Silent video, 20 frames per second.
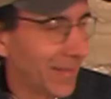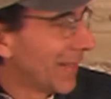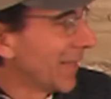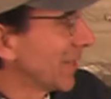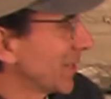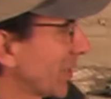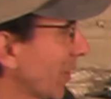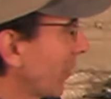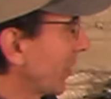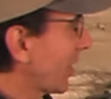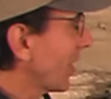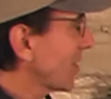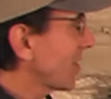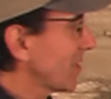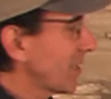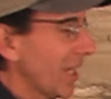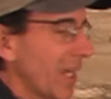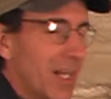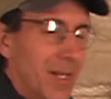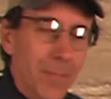So it doesn't
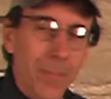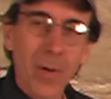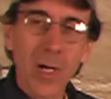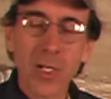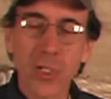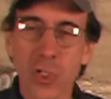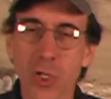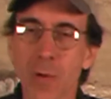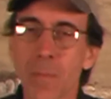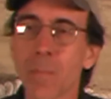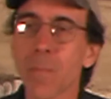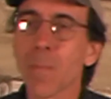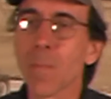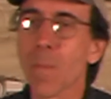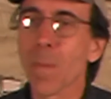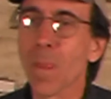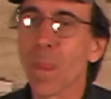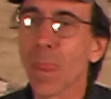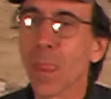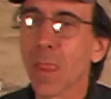take much
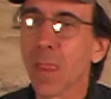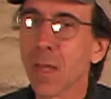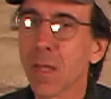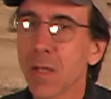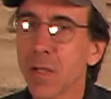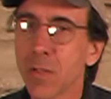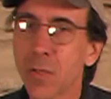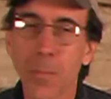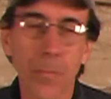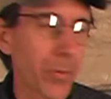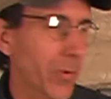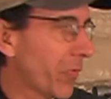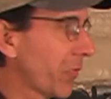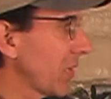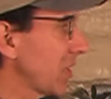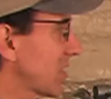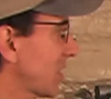to put these